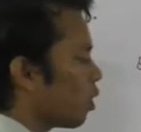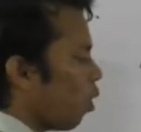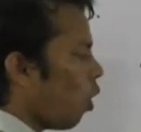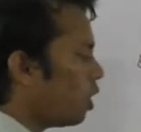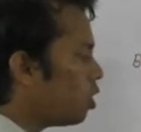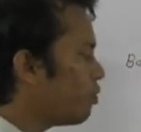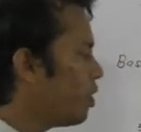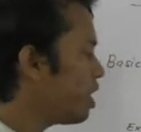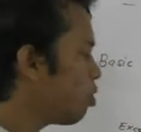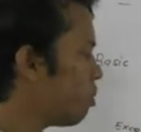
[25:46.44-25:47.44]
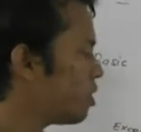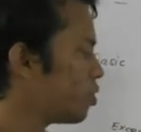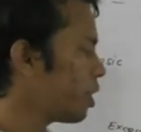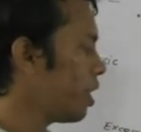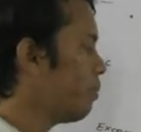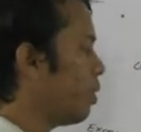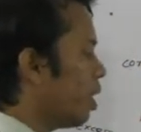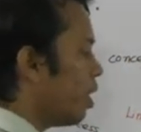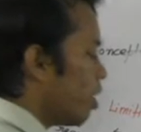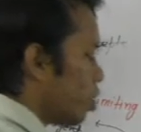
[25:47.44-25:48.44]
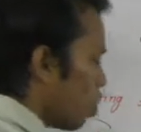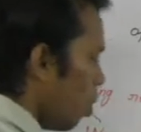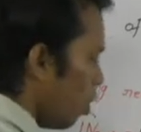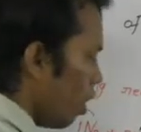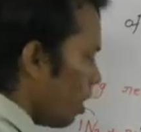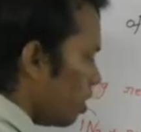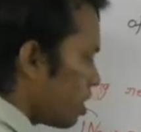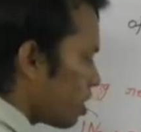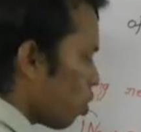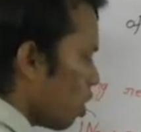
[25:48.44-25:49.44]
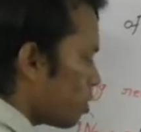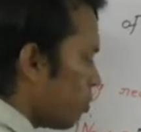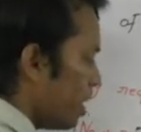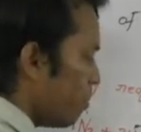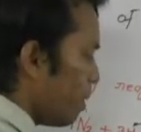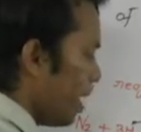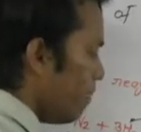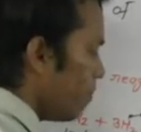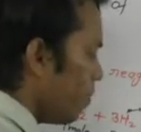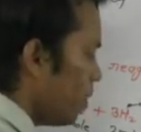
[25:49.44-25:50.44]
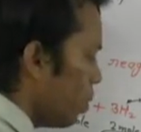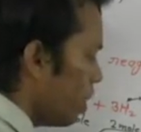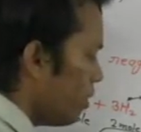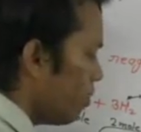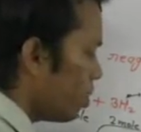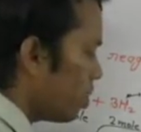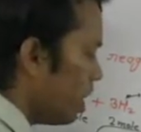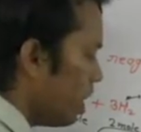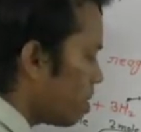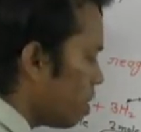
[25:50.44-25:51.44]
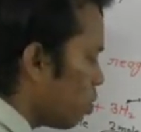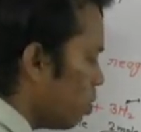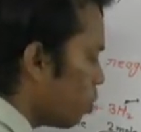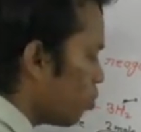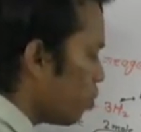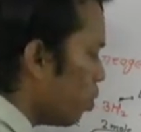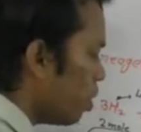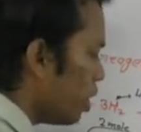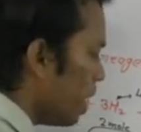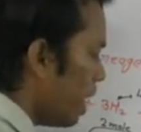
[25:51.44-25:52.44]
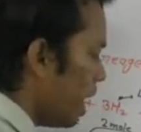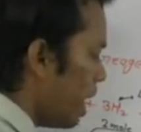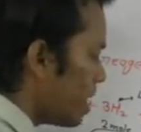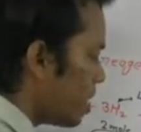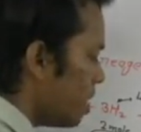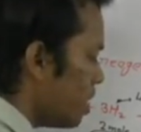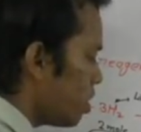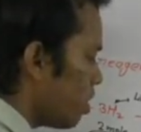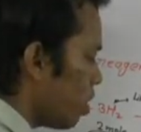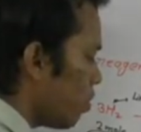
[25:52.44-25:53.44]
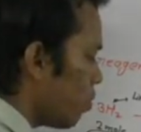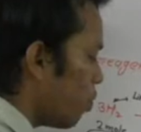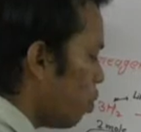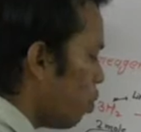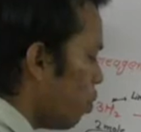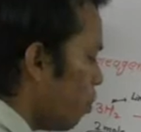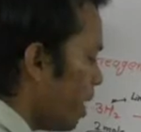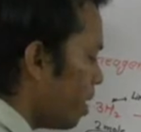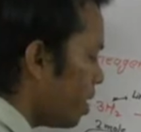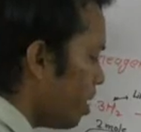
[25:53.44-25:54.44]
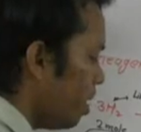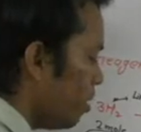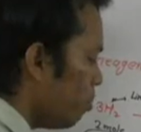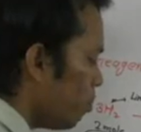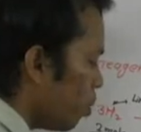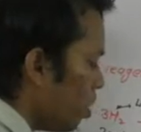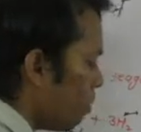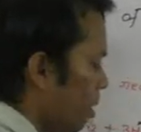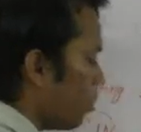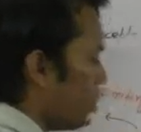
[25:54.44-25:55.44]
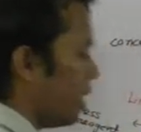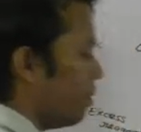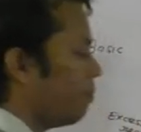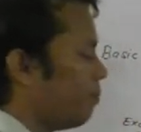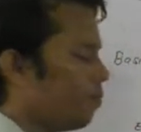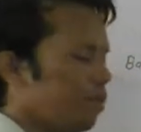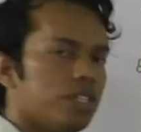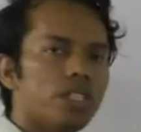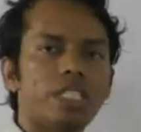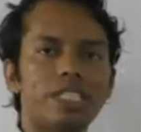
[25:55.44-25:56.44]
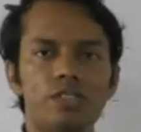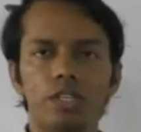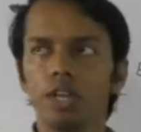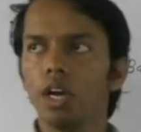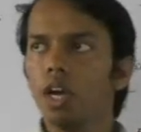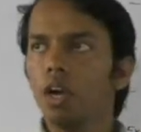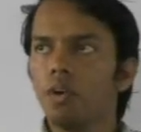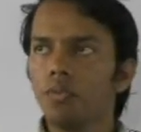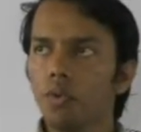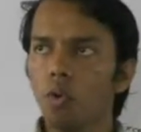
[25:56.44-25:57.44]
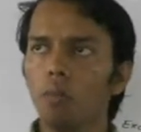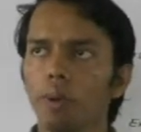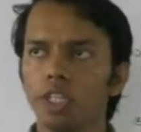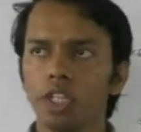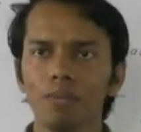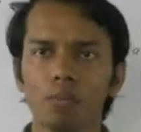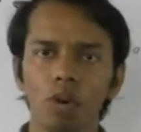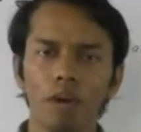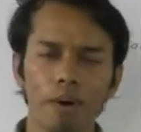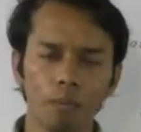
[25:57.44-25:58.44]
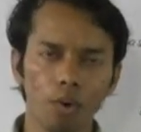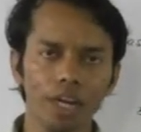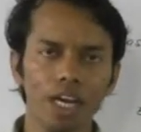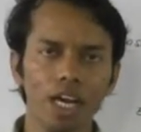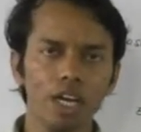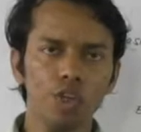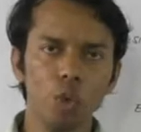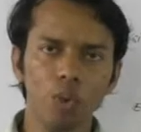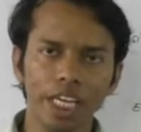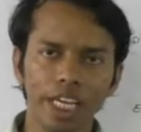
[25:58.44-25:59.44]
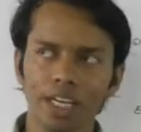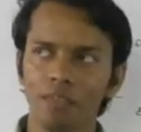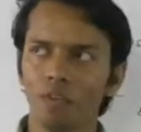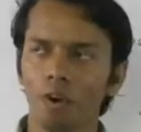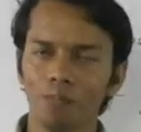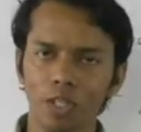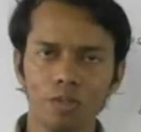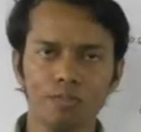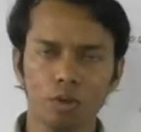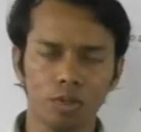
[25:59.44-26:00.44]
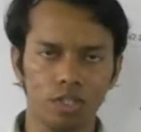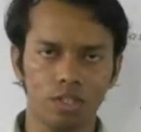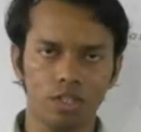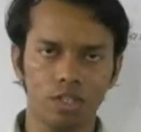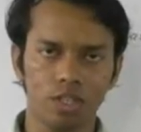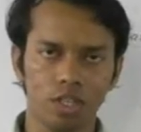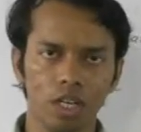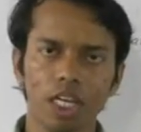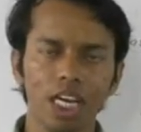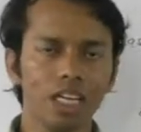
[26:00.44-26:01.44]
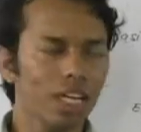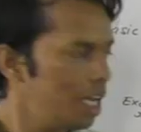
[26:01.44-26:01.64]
All that is very common sense, okay? So just cross multiply, you will get what? 3x equal to 4. X is 4/3 mole of ammonia. This is the answer. 4/3 mole of ammonia you will get from this process. Correct?